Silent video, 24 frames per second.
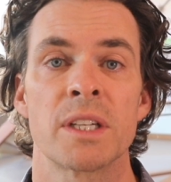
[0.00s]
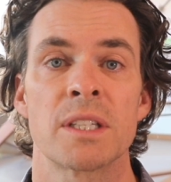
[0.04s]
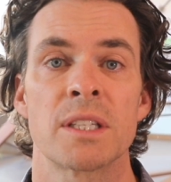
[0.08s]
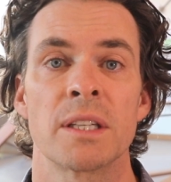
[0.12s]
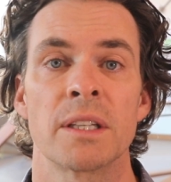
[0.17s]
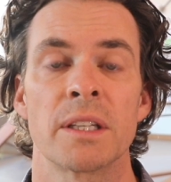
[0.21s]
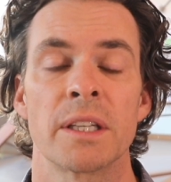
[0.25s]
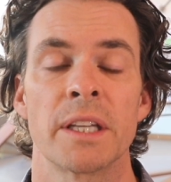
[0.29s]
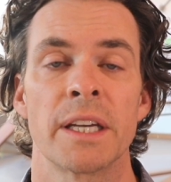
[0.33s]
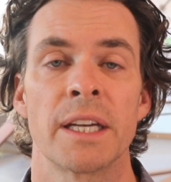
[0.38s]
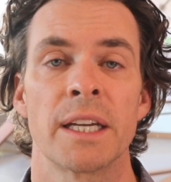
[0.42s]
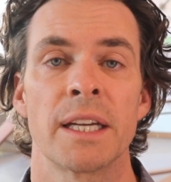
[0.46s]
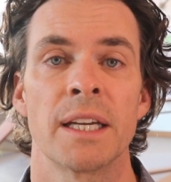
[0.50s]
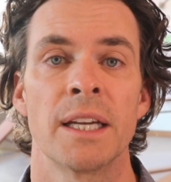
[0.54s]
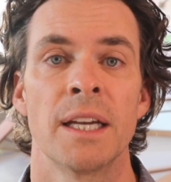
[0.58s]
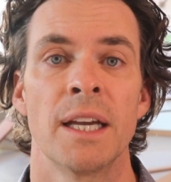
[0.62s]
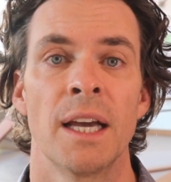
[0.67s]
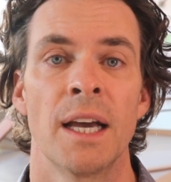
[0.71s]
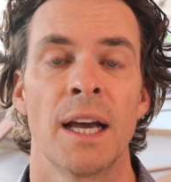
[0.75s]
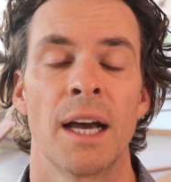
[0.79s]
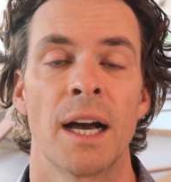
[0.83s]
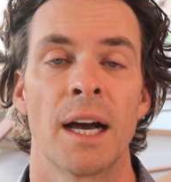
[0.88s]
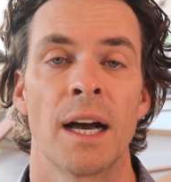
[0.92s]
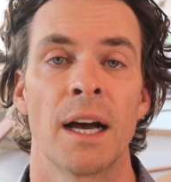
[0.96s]
recently.
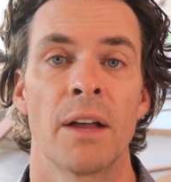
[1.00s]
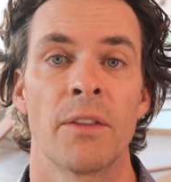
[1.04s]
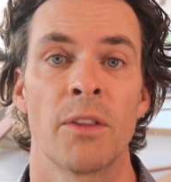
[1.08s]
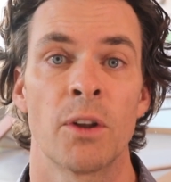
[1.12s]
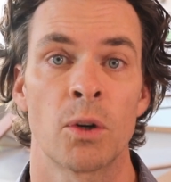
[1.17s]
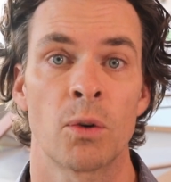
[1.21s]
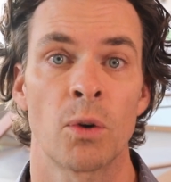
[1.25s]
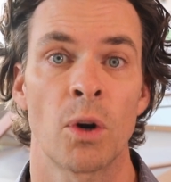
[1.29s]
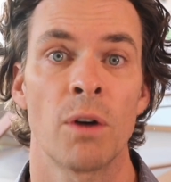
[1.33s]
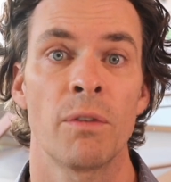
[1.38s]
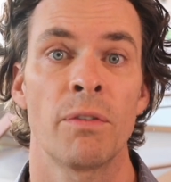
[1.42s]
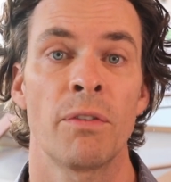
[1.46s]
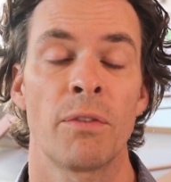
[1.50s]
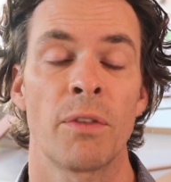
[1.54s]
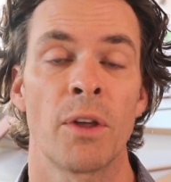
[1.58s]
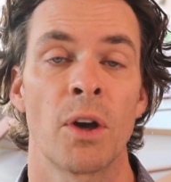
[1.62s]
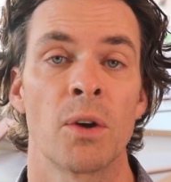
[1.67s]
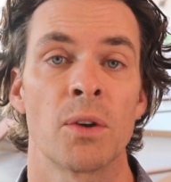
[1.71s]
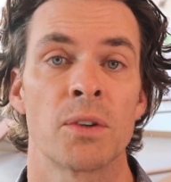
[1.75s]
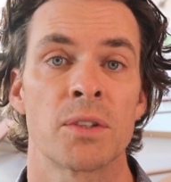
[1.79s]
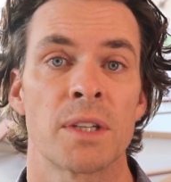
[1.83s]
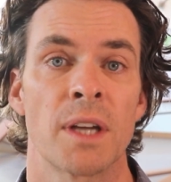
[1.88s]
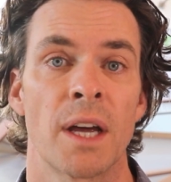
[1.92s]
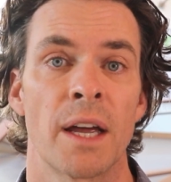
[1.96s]
The growth of
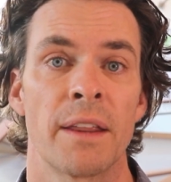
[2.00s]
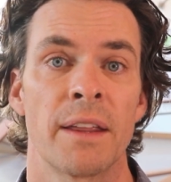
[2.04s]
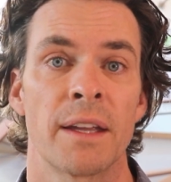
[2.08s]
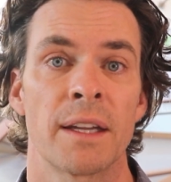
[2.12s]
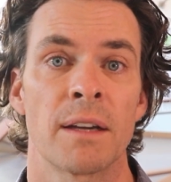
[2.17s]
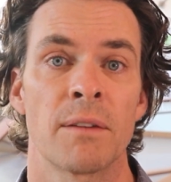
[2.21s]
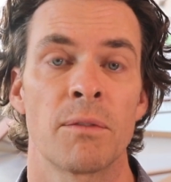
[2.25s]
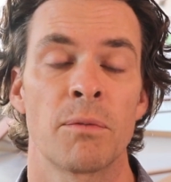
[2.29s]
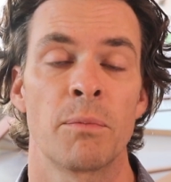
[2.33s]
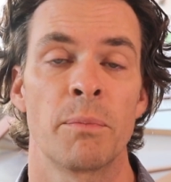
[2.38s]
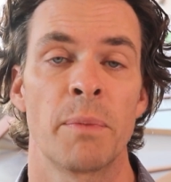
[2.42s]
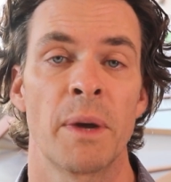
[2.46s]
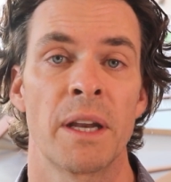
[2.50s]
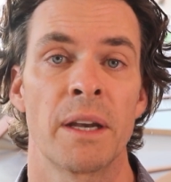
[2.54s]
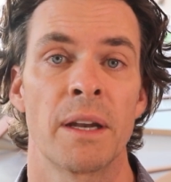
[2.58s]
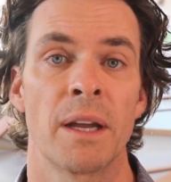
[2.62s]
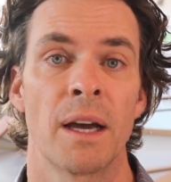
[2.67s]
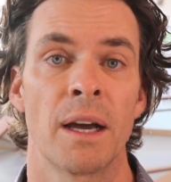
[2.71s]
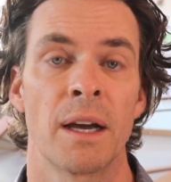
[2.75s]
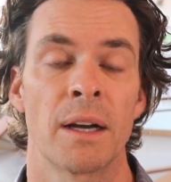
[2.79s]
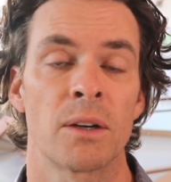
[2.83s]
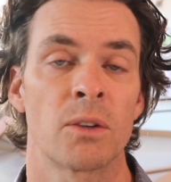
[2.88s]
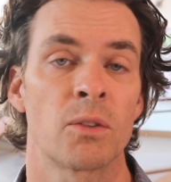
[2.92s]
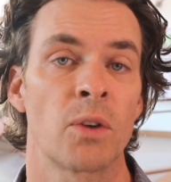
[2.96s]
those, I think, have been
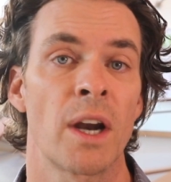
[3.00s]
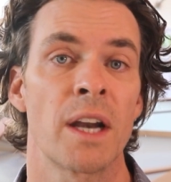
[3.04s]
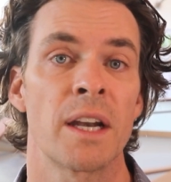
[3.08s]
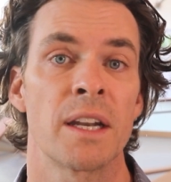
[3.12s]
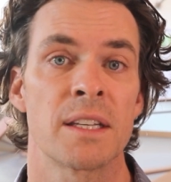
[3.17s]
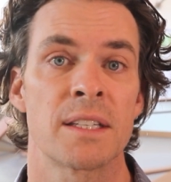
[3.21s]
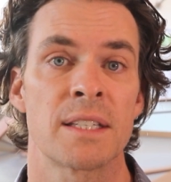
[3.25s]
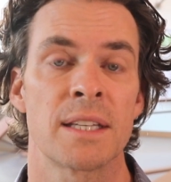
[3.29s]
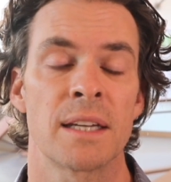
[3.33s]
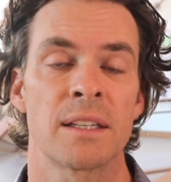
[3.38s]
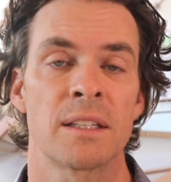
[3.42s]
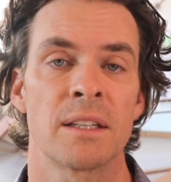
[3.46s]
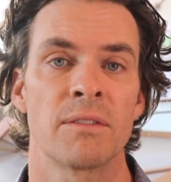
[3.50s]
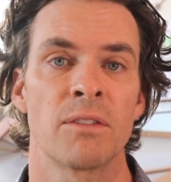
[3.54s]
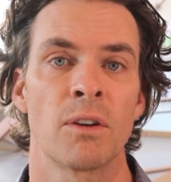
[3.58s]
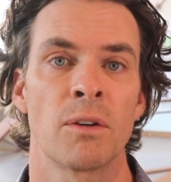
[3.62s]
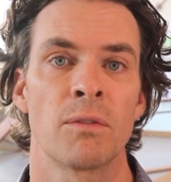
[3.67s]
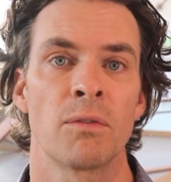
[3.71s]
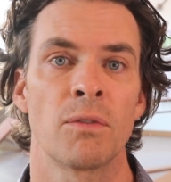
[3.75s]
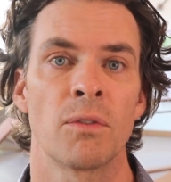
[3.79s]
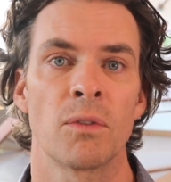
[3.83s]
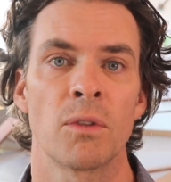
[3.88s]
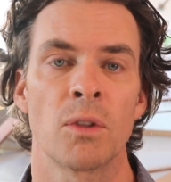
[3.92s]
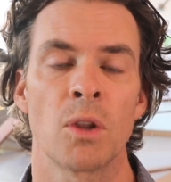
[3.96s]
a great incentive
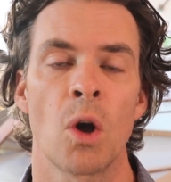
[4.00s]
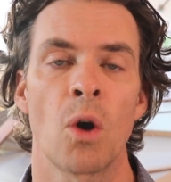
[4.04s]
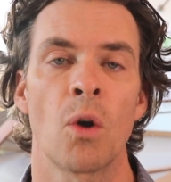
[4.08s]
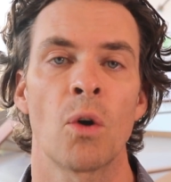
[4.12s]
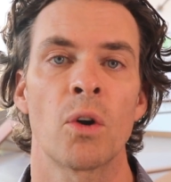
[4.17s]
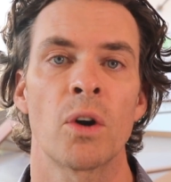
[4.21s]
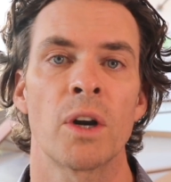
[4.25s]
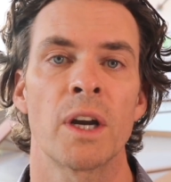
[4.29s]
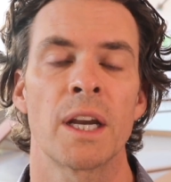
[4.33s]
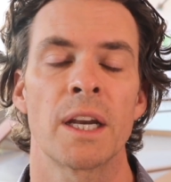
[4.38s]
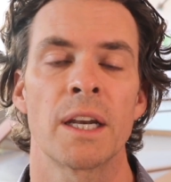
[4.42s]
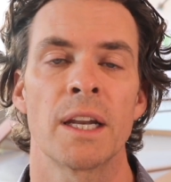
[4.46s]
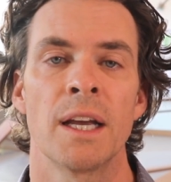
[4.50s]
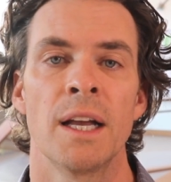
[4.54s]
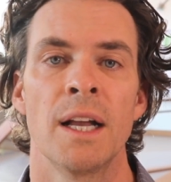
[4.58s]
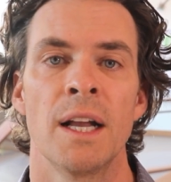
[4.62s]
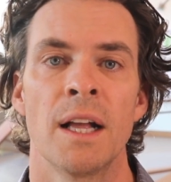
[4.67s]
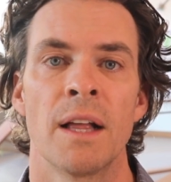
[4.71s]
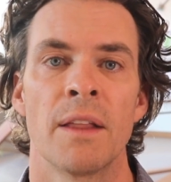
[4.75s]
of lowering